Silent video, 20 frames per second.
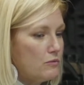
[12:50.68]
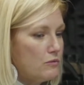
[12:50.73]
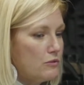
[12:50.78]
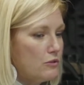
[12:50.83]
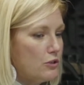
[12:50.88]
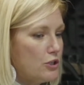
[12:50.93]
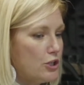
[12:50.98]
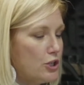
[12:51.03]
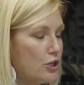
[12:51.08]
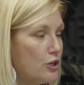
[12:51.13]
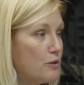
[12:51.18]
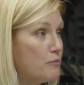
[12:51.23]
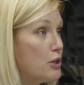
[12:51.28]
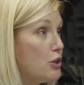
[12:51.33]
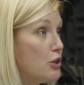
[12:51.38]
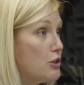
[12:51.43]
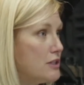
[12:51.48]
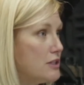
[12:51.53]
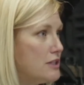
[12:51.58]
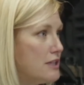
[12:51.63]

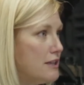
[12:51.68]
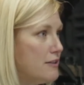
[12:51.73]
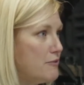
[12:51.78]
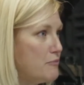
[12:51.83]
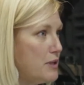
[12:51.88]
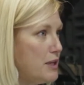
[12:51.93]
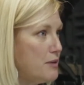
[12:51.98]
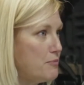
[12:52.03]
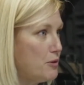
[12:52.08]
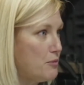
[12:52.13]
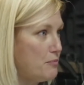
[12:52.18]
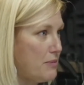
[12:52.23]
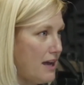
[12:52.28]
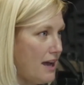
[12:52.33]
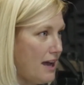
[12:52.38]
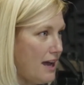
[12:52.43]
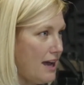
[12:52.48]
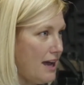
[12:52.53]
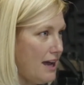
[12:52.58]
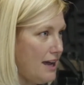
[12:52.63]
community of people
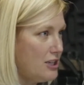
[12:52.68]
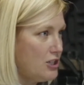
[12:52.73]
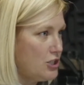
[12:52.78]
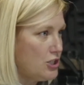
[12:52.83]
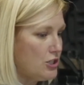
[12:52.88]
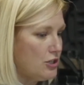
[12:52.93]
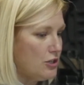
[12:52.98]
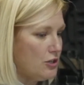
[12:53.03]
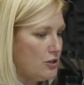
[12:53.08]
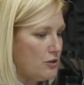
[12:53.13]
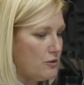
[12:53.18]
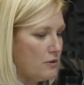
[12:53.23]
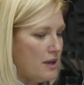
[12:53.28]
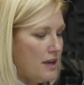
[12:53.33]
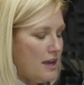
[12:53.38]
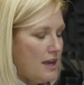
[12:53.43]
behind you